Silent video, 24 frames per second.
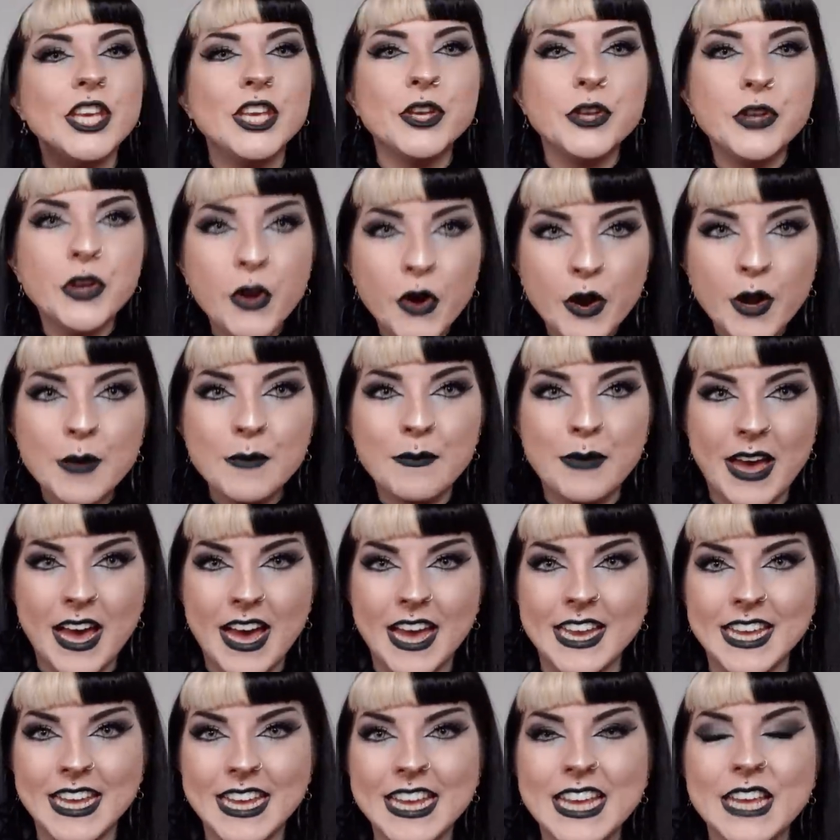You're not a
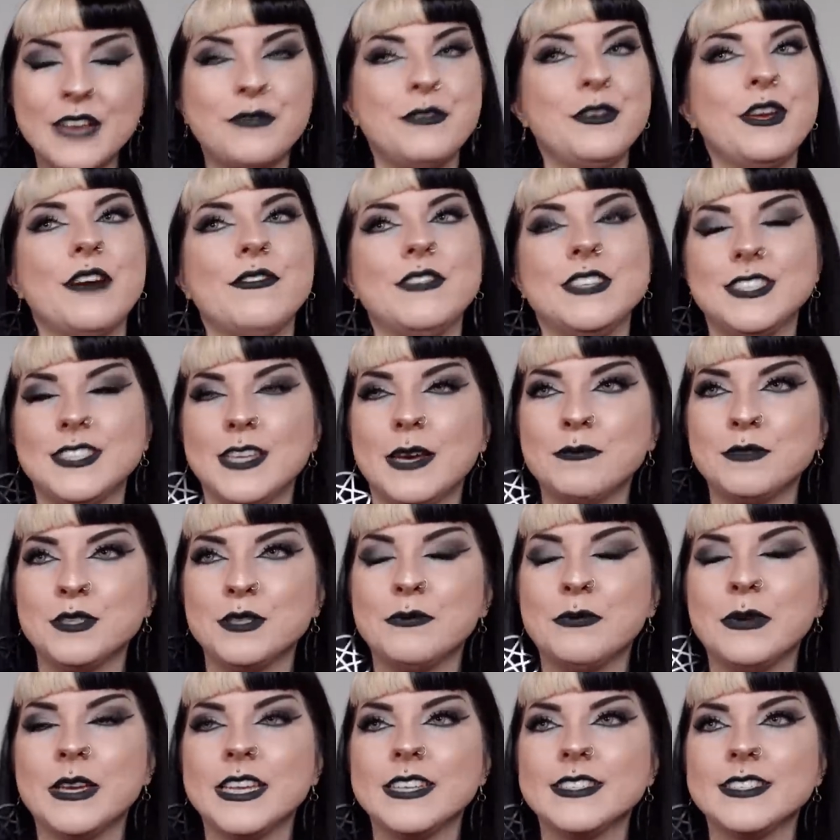baddie if you have a septum
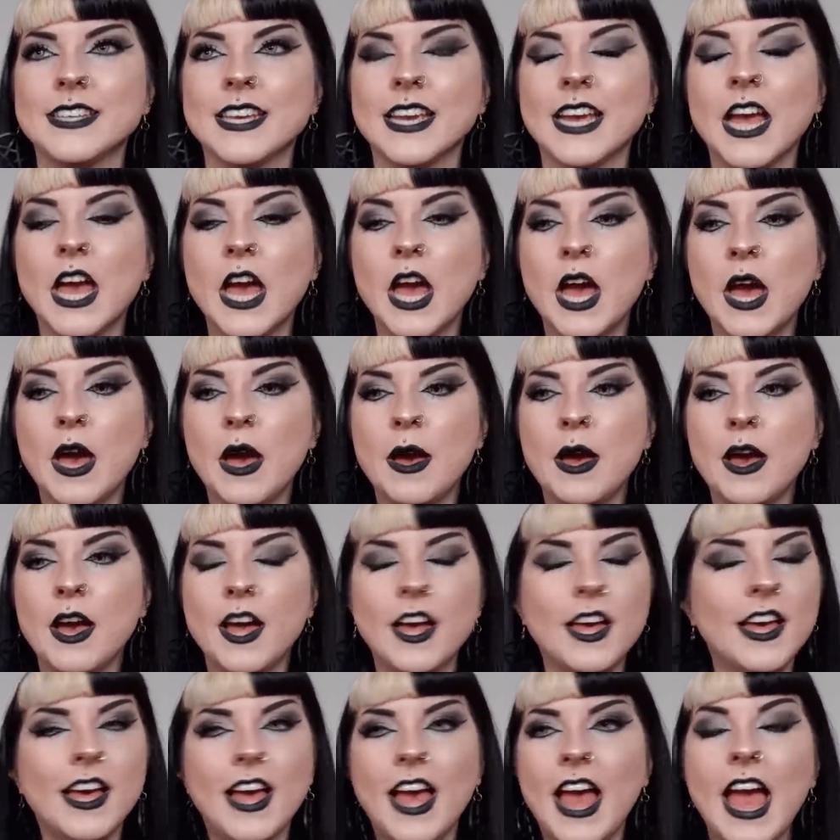piercing.
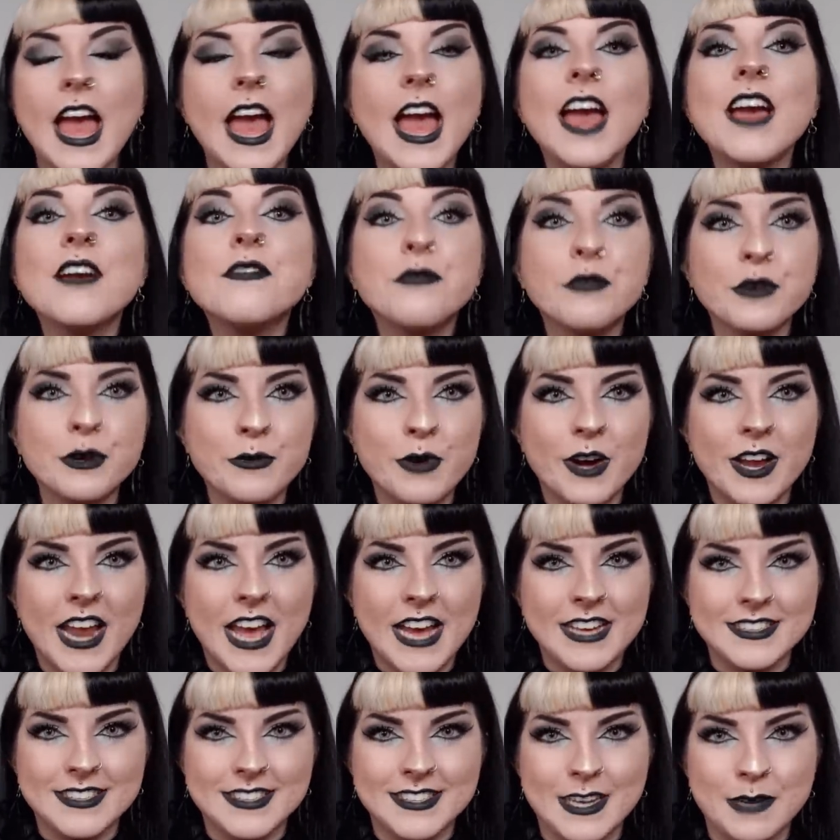Everyone
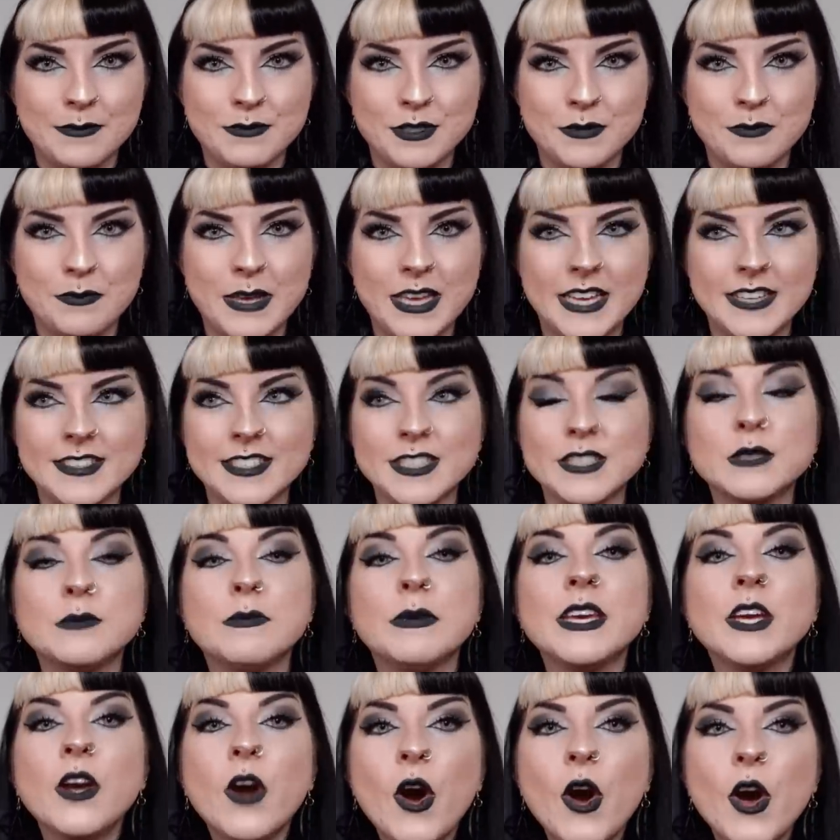has septum piercings
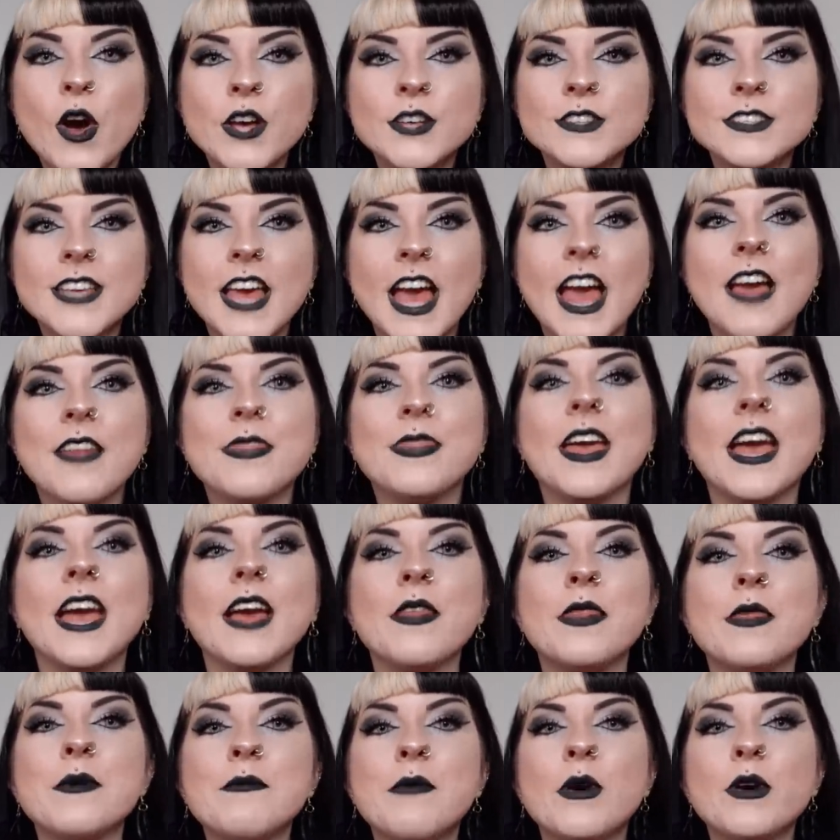because
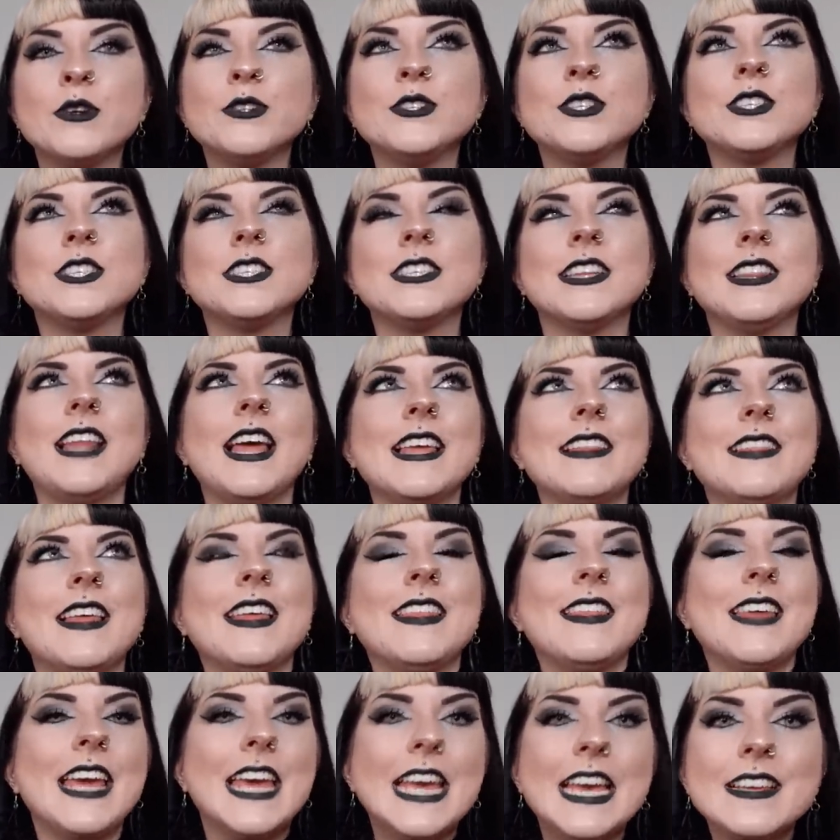they're the most, like they're
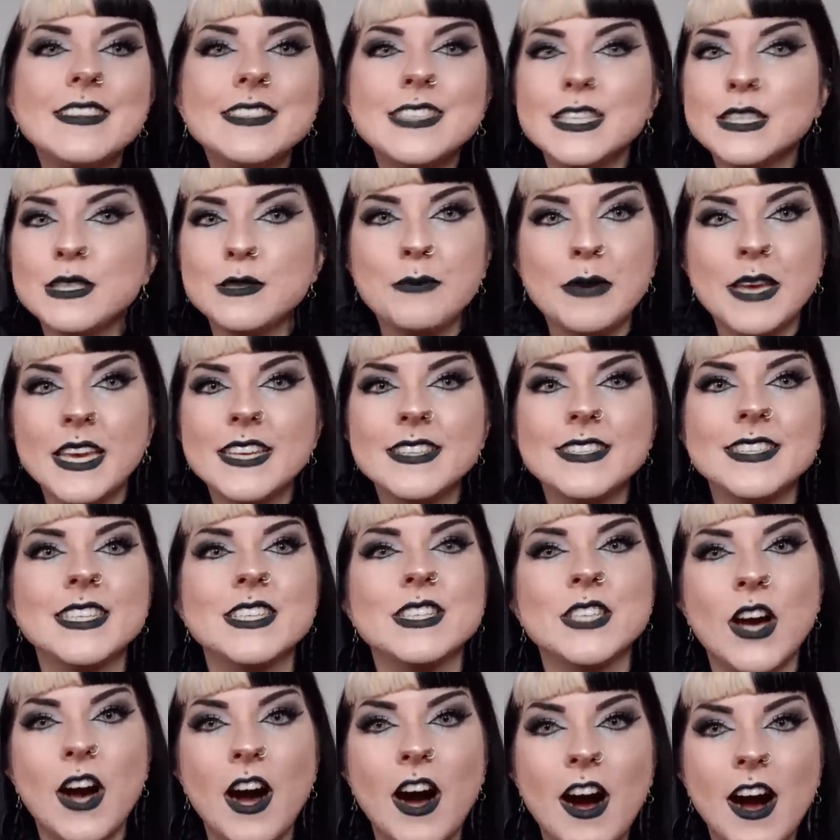the easiest piercing
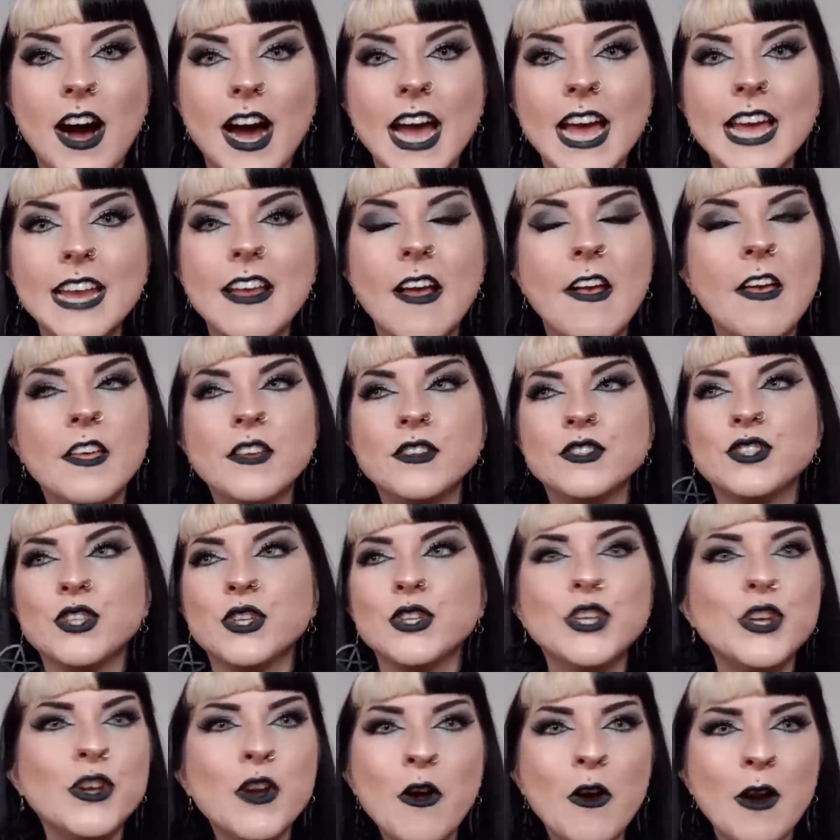to hide. So
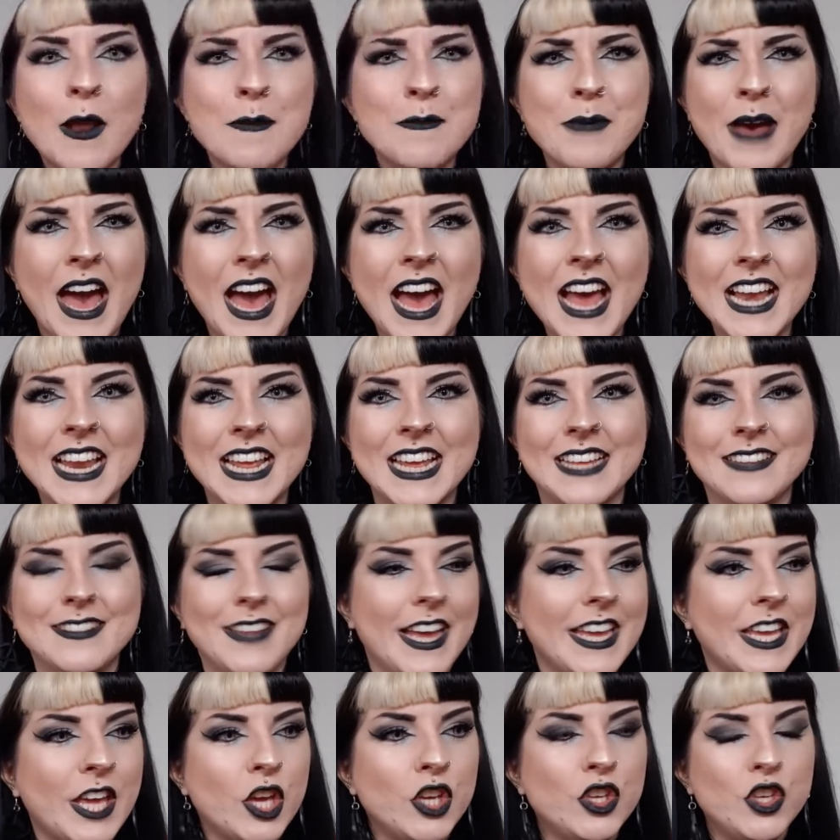you're not a baddie,
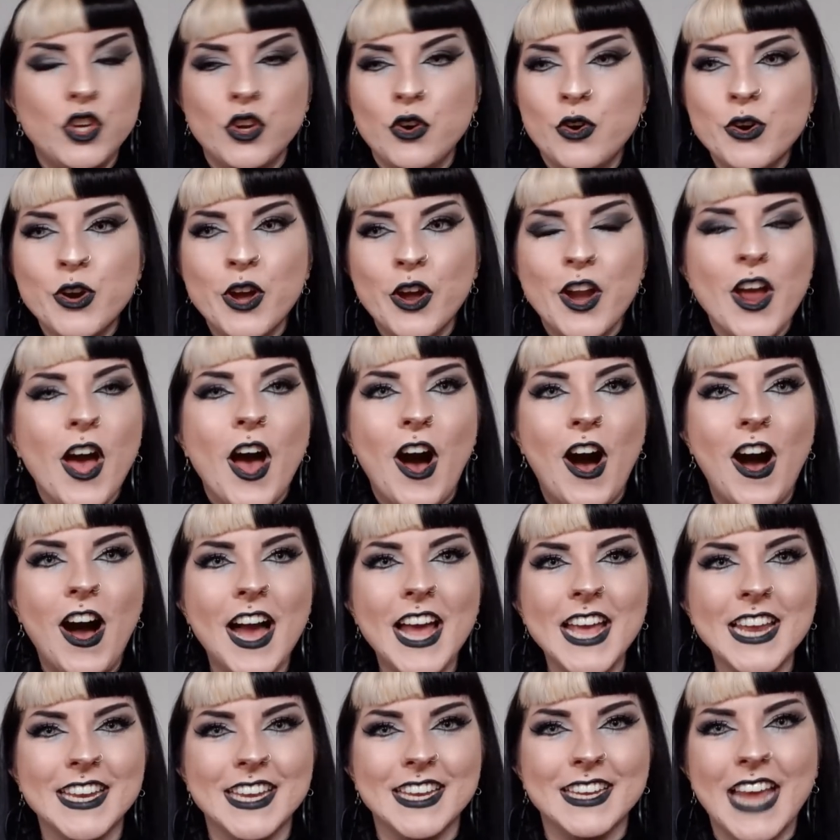like you're gonna
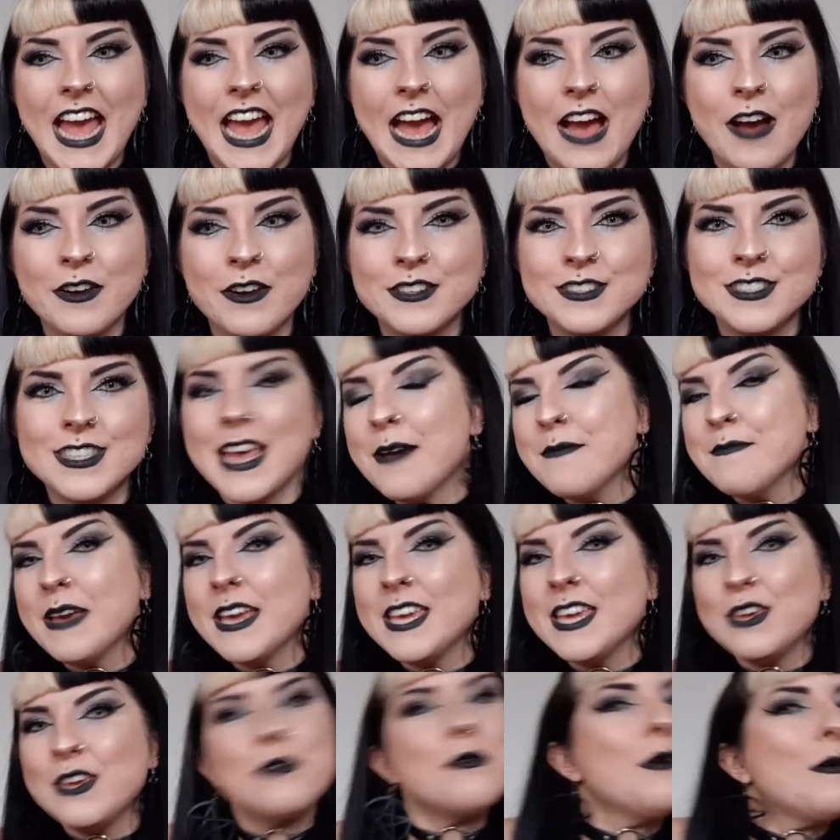hide it. How does that
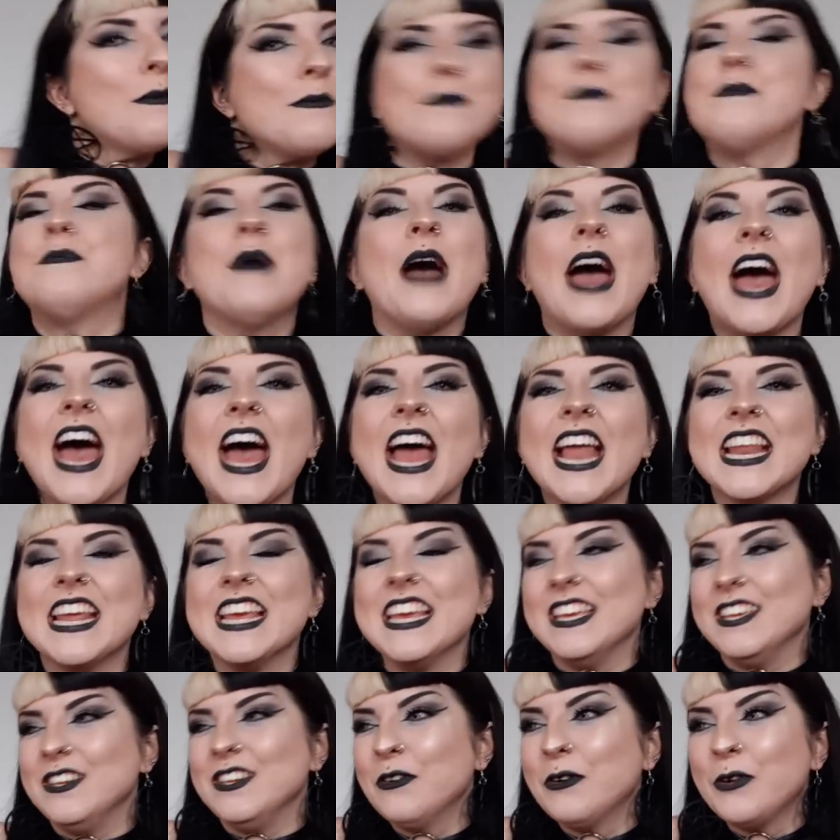make you a
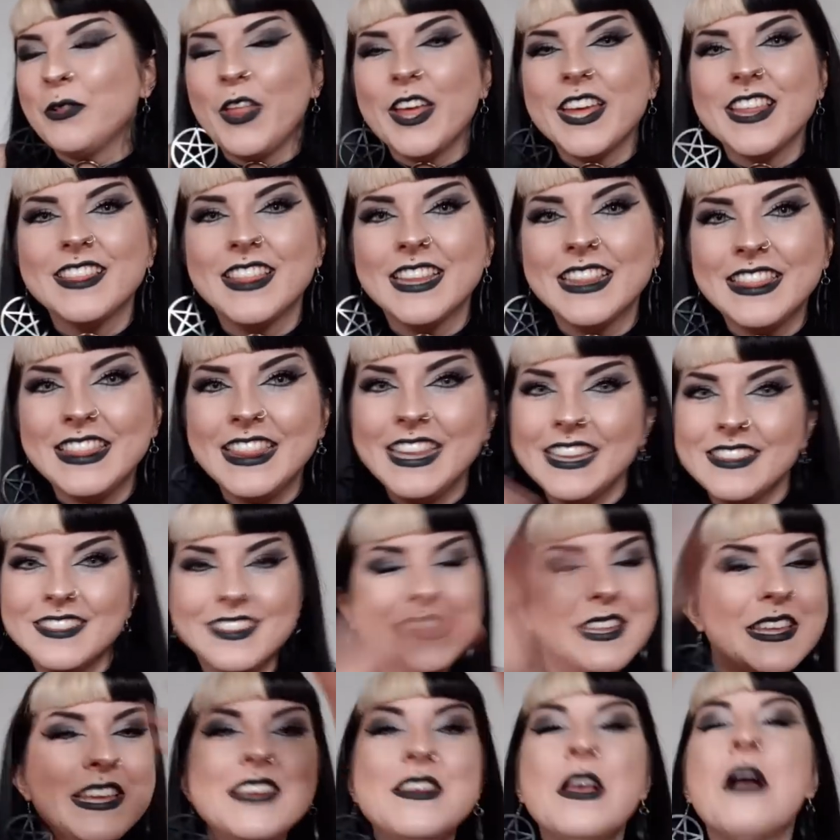baddie? You're like the,
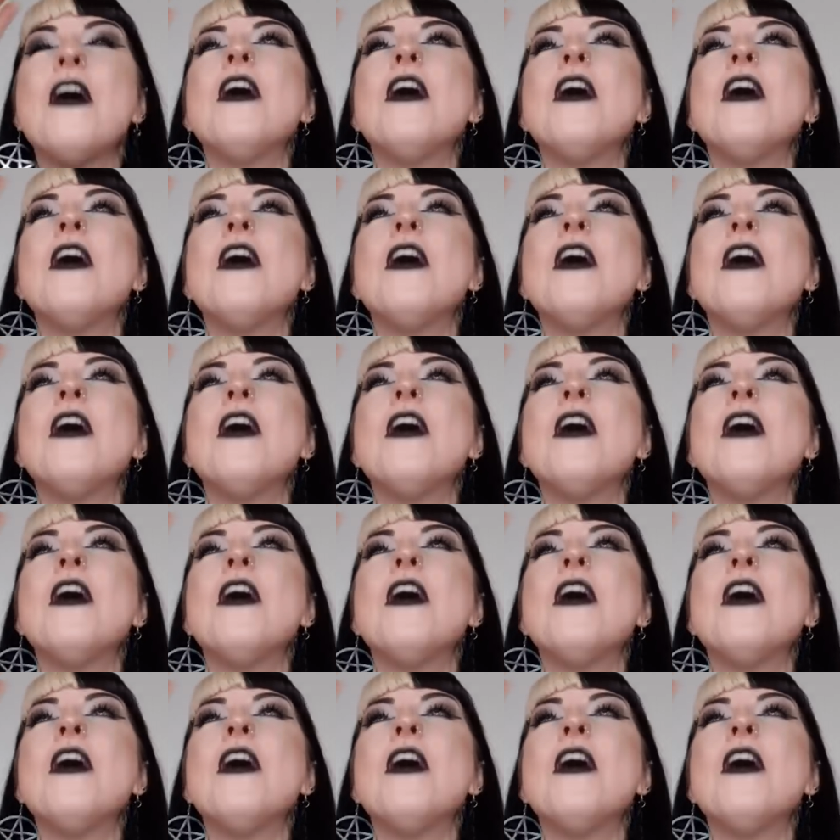the,